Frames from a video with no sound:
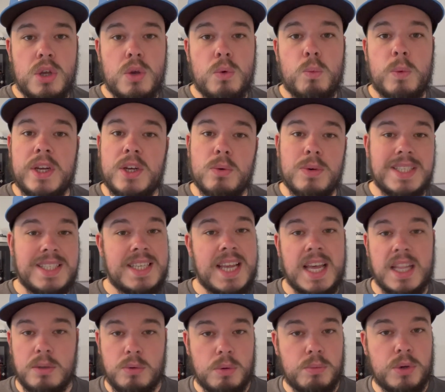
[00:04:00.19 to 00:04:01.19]
We know
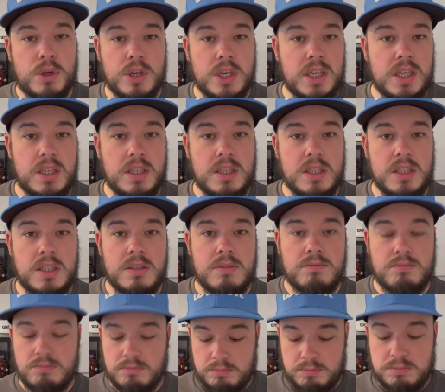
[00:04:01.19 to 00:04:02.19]
exactly what we're going to
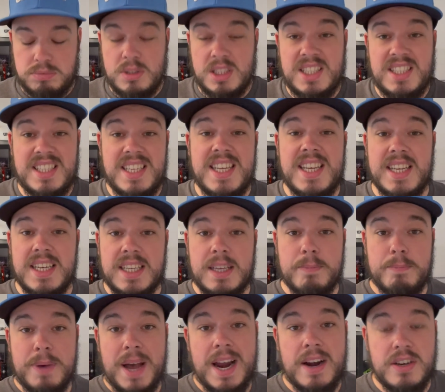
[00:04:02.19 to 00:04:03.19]
see in
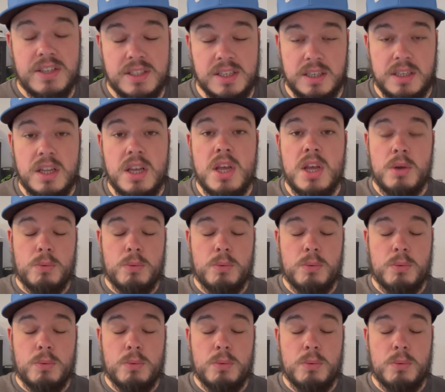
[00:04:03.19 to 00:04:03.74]
comparison.